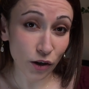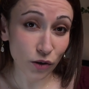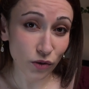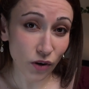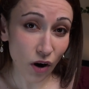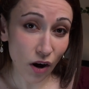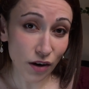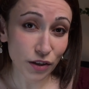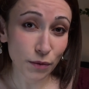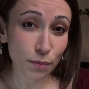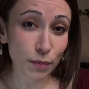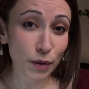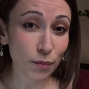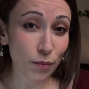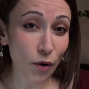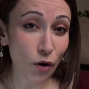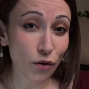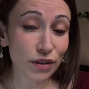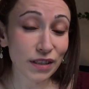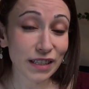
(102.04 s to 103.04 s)
Rosch
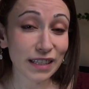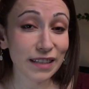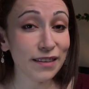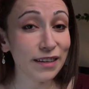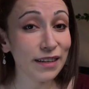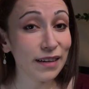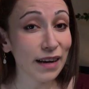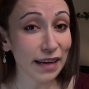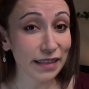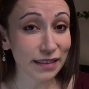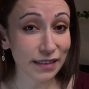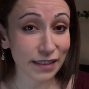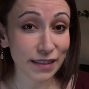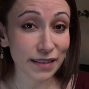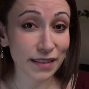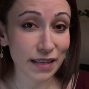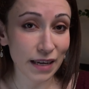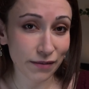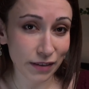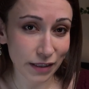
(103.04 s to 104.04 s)
proposed in the
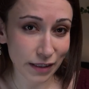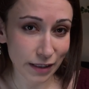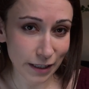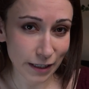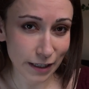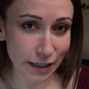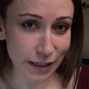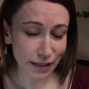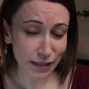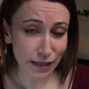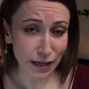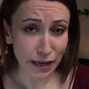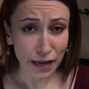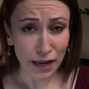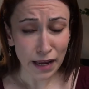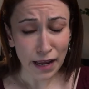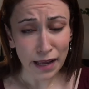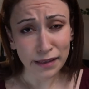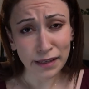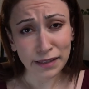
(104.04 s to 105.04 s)
1970s
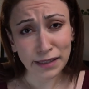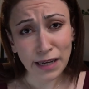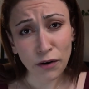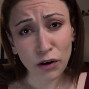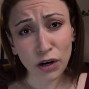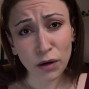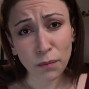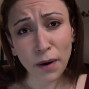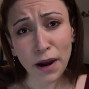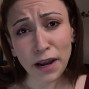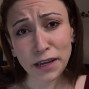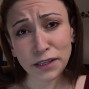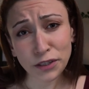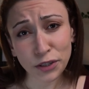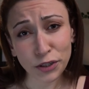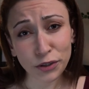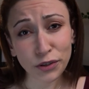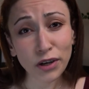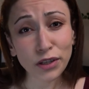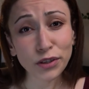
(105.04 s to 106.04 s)
that our minds do
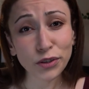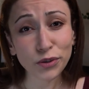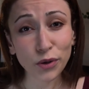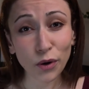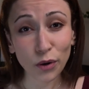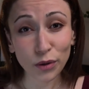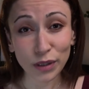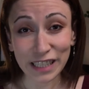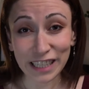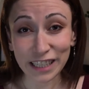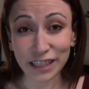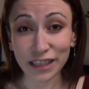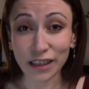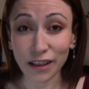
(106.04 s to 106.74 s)
not draw neat